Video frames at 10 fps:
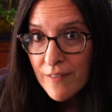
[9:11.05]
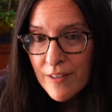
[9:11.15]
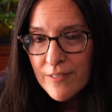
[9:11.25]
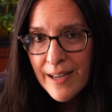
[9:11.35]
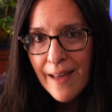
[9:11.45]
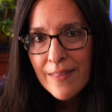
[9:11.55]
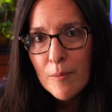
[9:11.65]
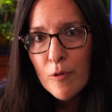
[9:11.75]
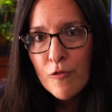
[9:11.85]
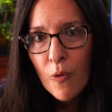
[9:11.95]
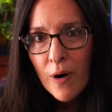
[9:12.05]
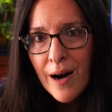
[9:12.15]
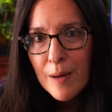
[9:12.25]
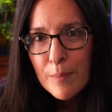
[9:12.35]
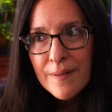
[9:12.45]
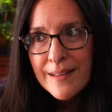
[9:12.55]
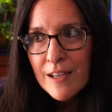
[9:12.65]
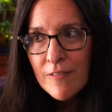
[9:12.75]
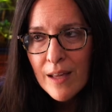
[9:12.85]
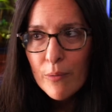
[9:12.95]
I've even gotten them before. I
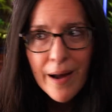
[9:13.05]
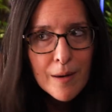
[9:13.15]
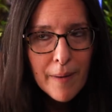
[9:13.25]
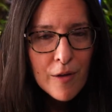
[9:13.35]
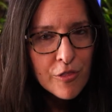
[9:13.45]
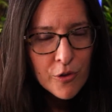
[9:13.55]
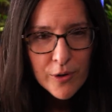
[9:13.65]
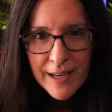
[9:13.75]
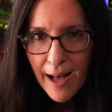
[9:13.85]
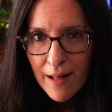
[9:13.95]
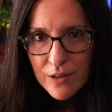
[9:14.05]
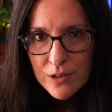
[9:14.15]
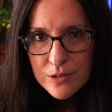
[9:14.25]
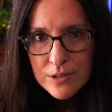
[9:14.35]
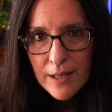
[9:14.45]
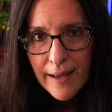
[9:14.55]
believe they ran about $30,